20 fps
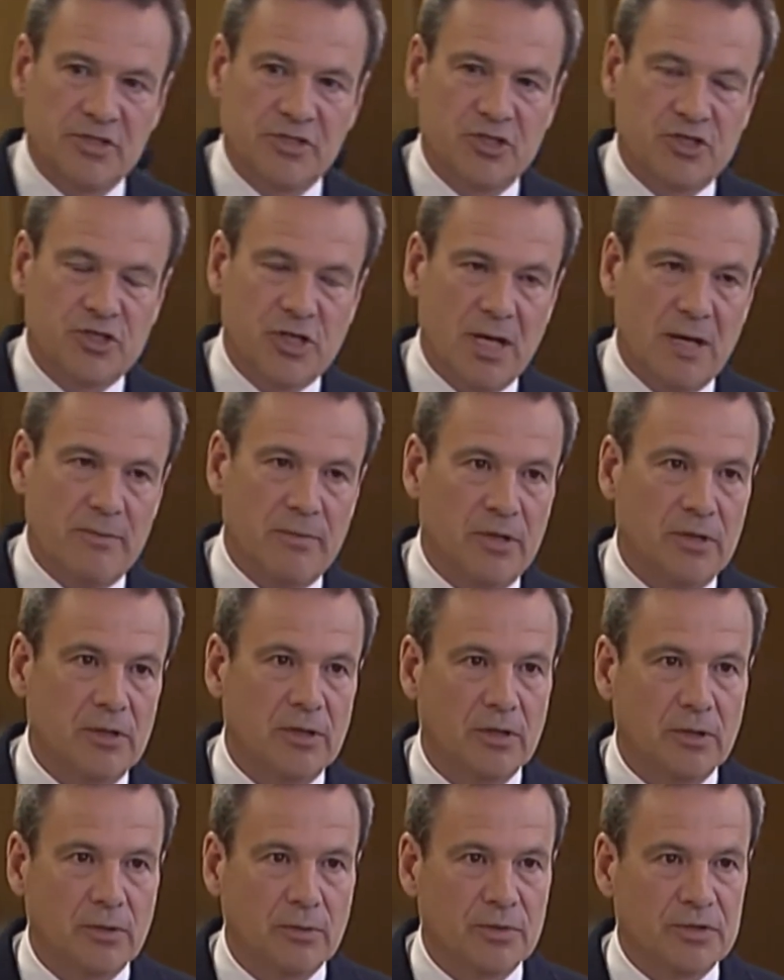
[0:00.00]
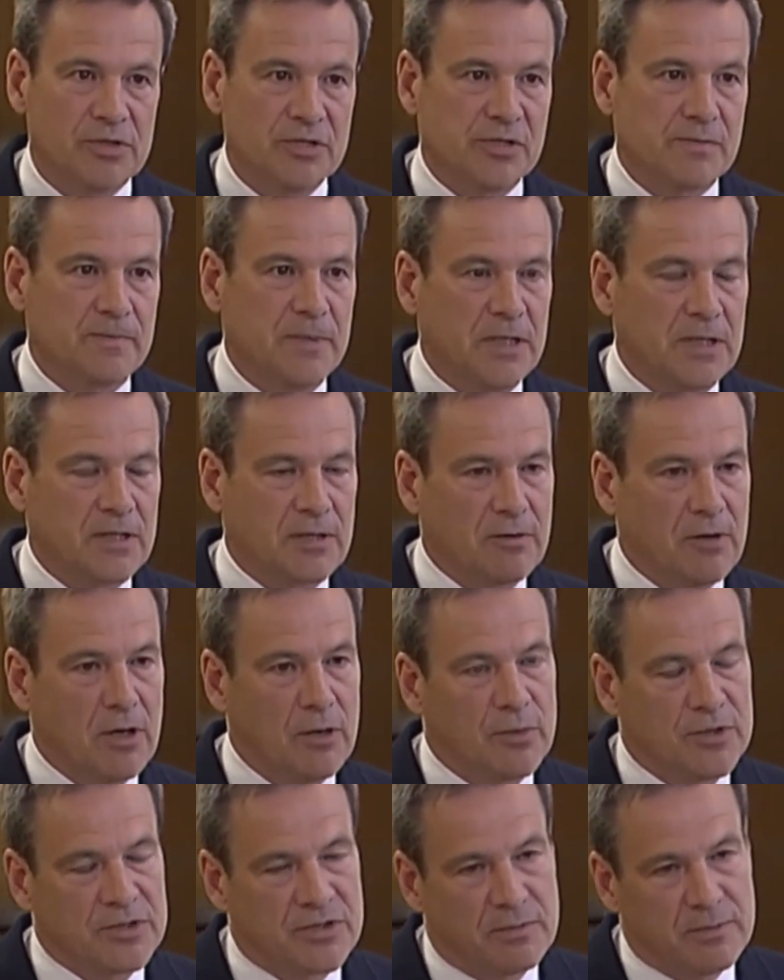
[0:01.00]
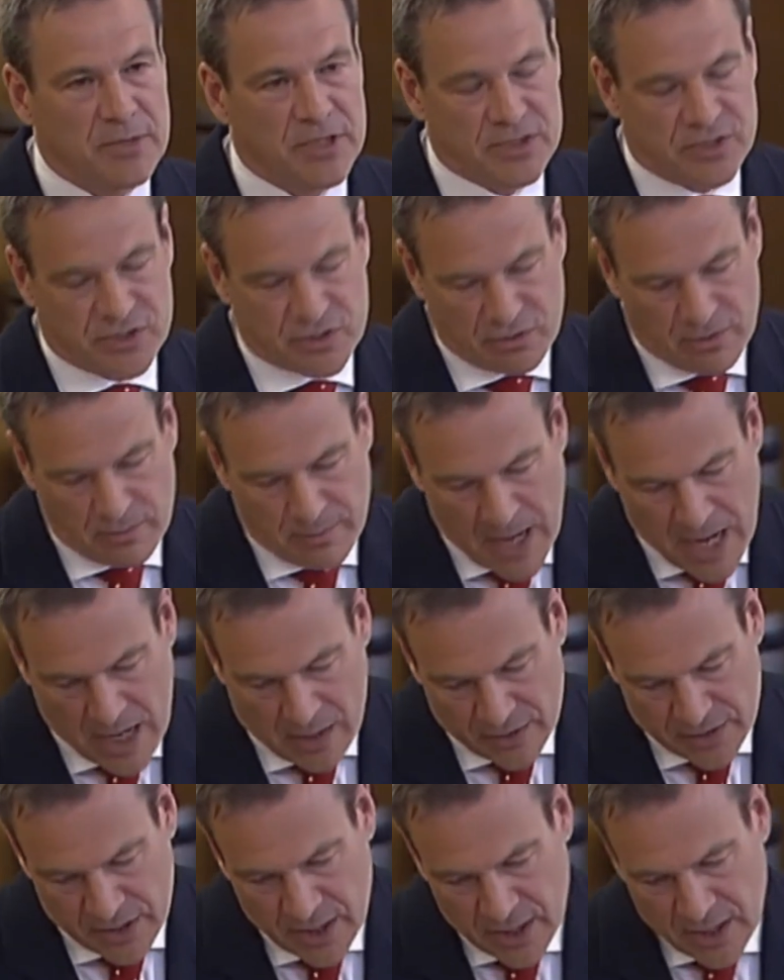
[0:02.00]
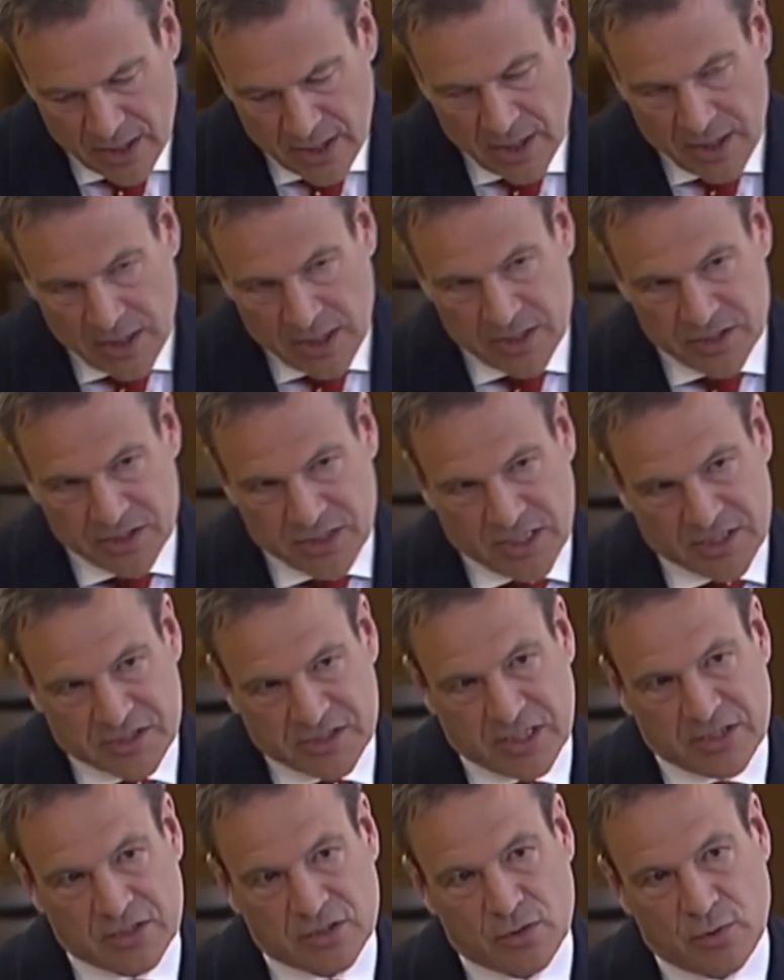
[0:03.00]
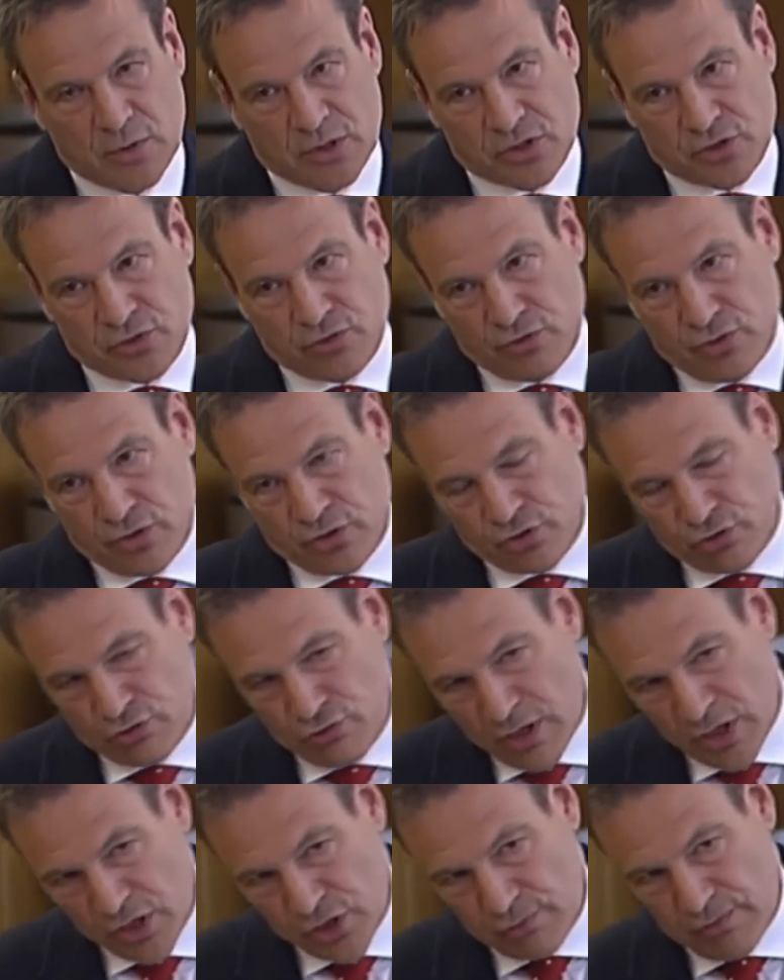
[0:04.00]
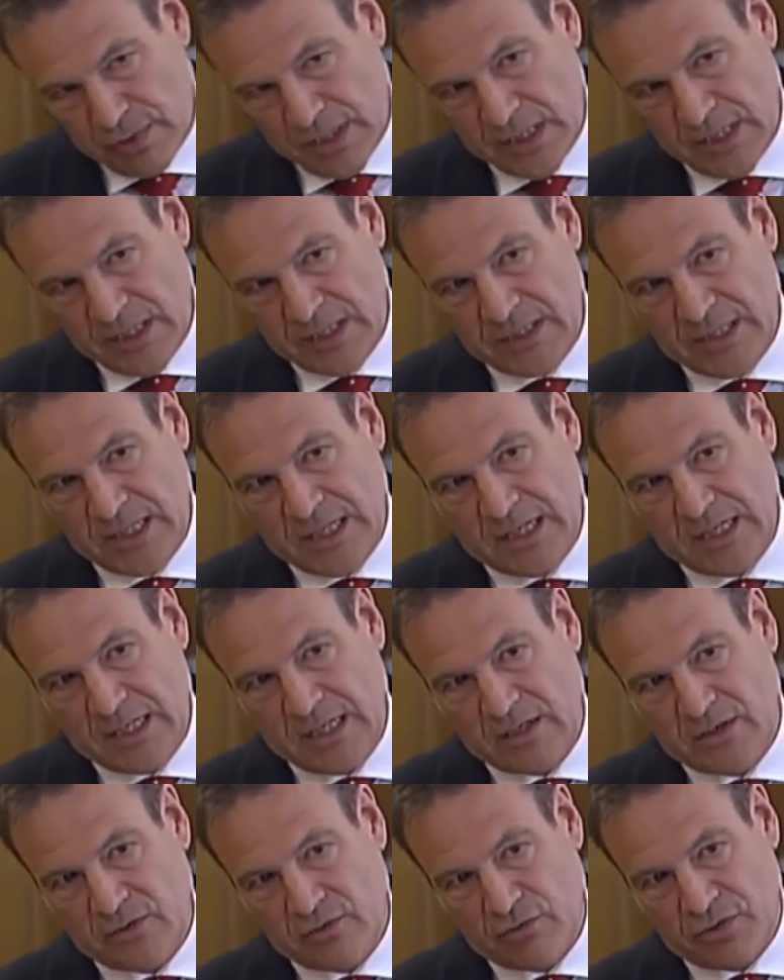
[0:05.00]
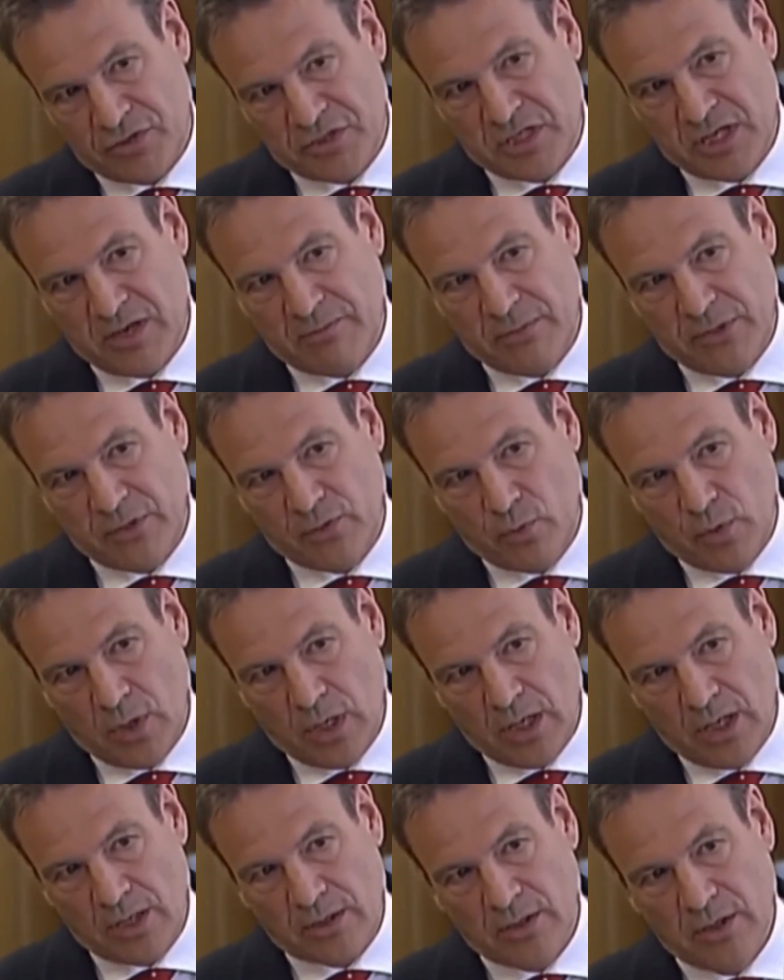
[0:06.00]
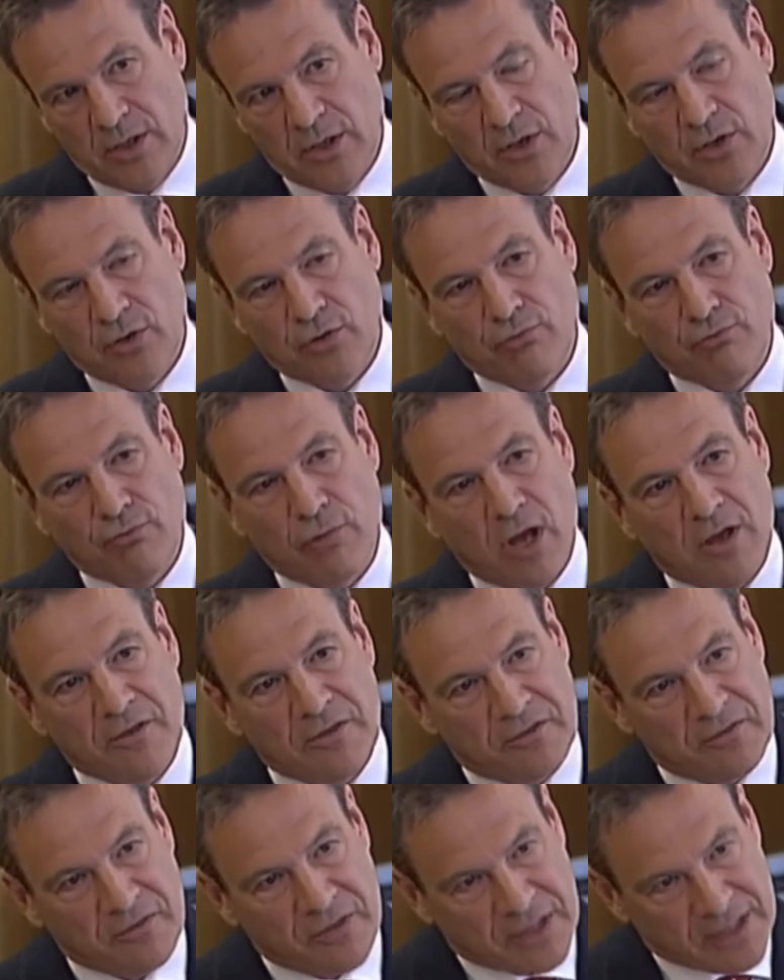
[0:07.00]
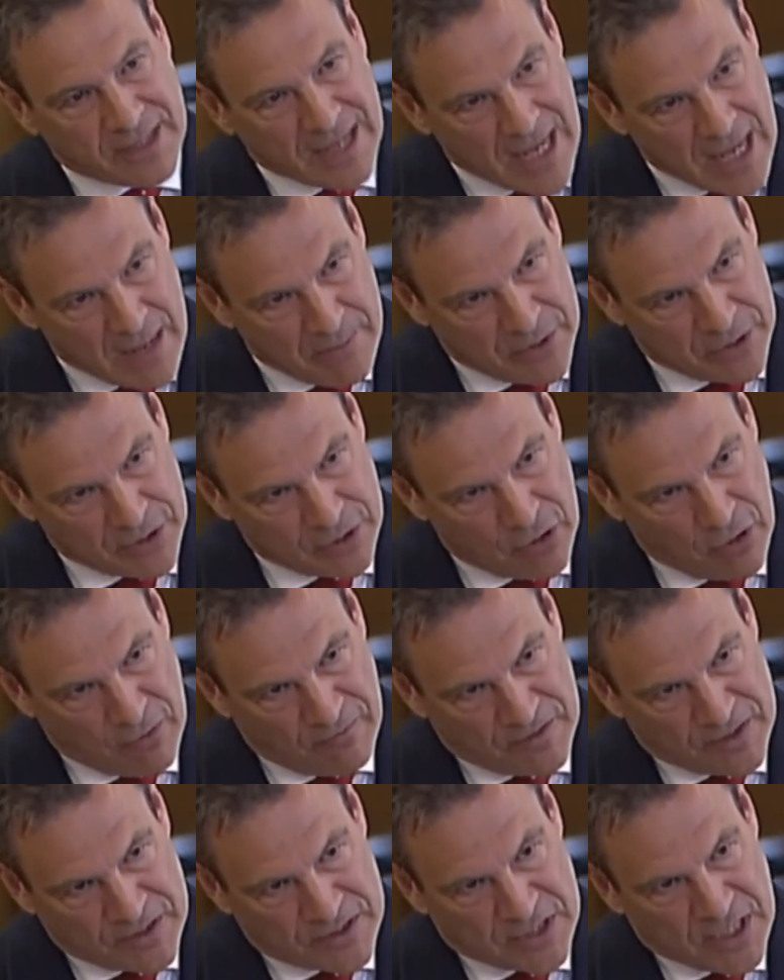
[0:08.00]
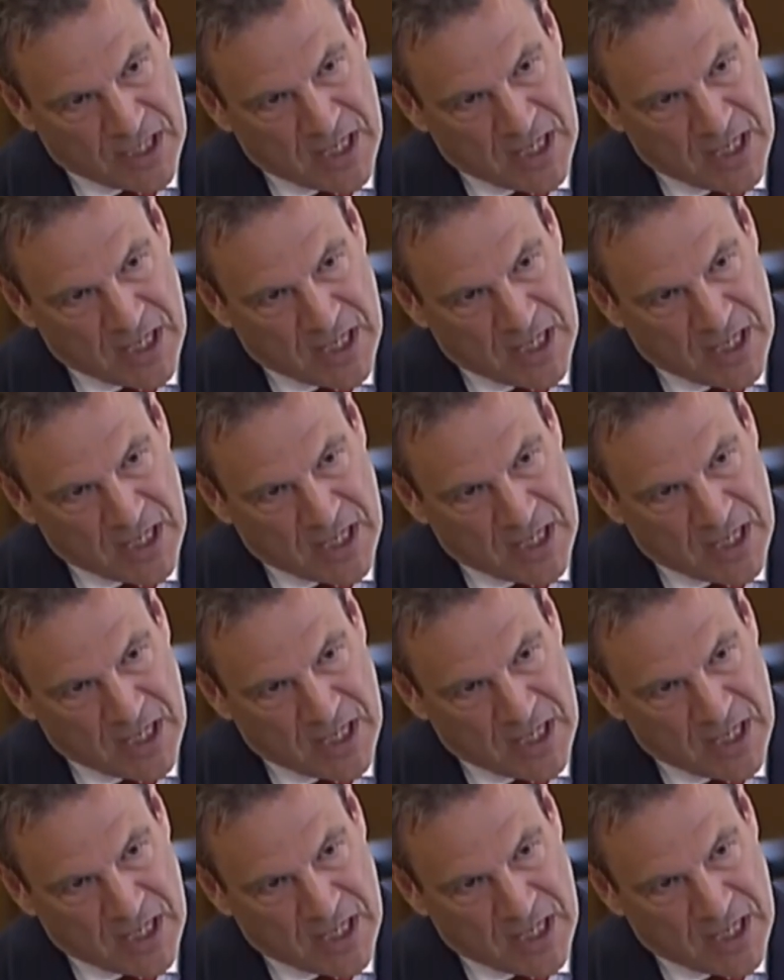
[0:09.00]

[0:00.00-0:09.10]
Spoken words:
Chairman, with the Minister about is the extent to which the Treasury is leading cross-government work rather than the Cabinet Office,